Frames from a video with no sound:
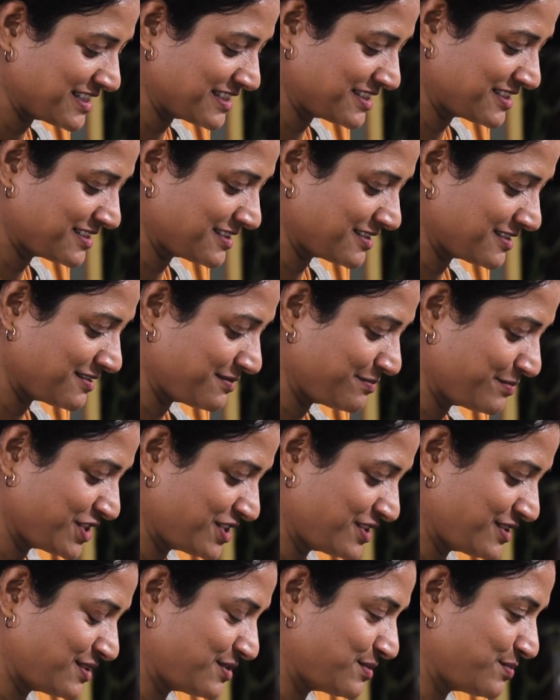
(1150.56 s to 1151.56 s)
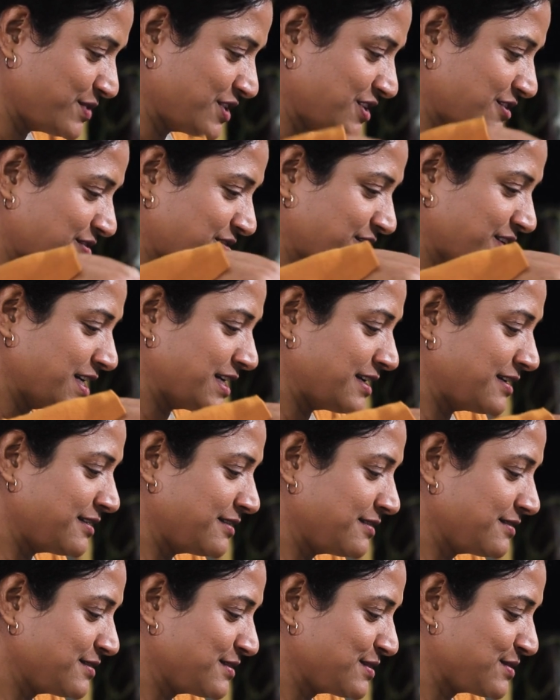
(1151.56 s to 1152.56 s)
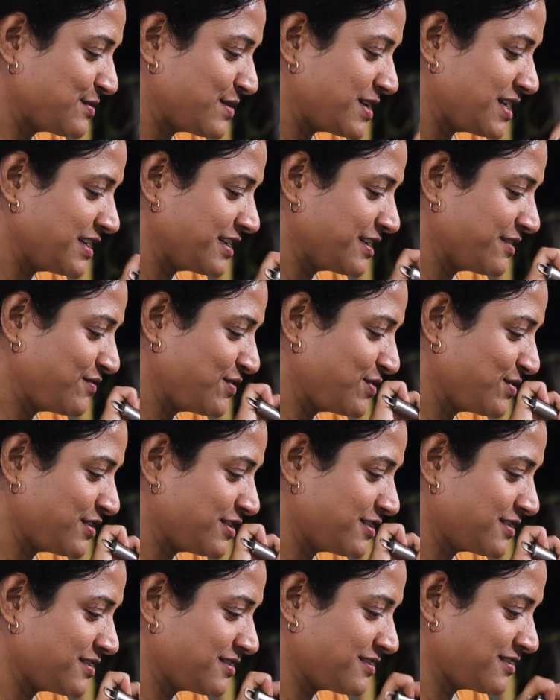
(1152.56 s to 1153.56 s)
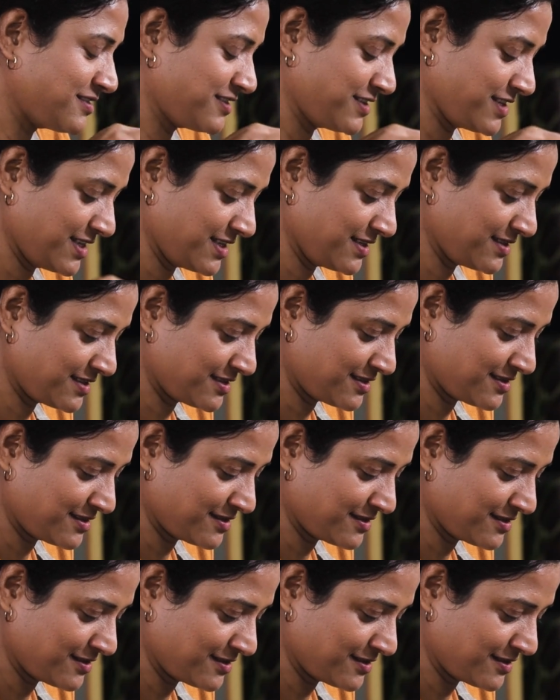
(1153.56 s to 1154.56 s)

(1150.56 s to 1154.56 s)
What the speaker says: garnished a bit with coriander. So I'll give you a little taste.